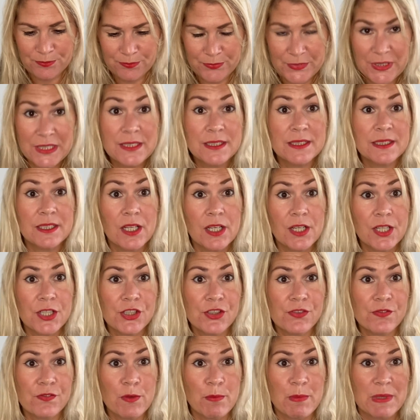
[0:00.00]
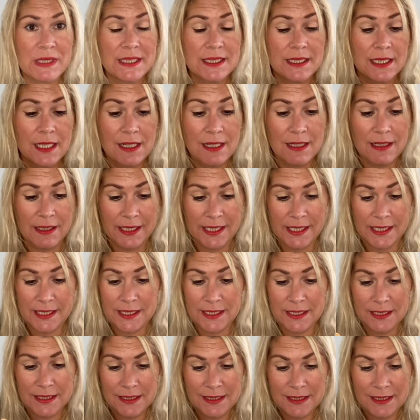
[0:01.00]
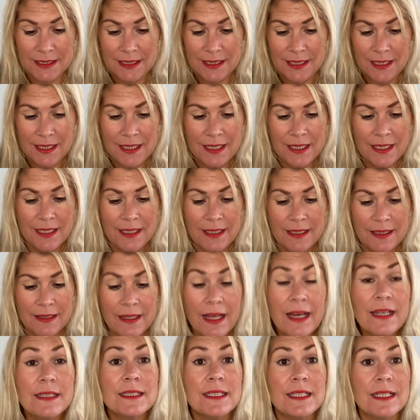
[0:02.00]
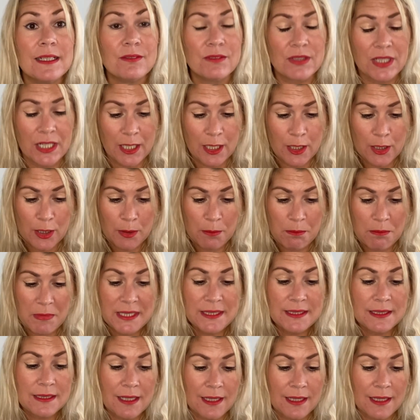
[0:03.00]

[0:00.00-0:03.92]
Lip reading: Search for Mr. Hyde. That evening, Mr.